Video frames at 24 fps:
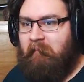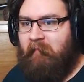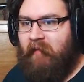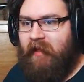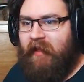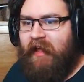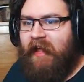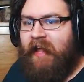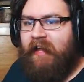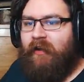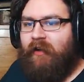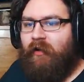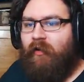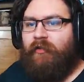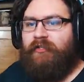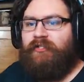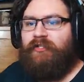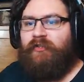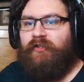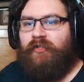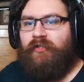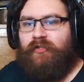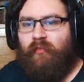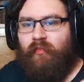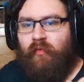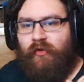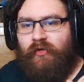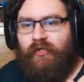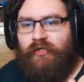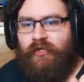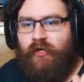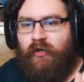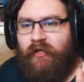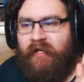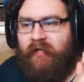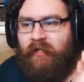it also does a
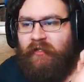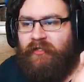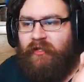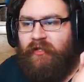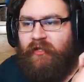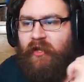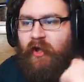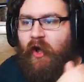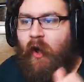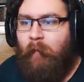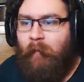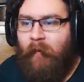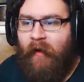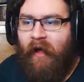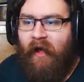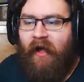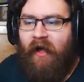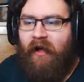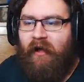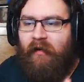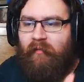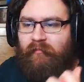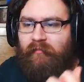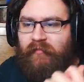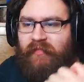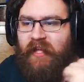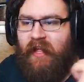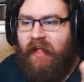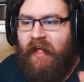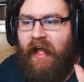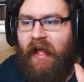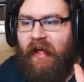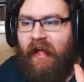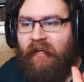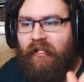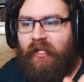one-shot kill to the upper arms
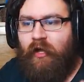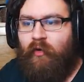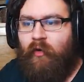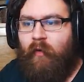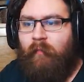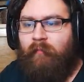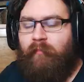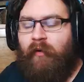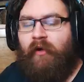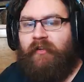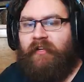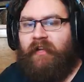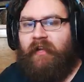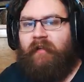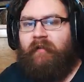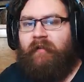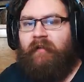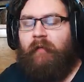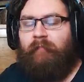and lower body. And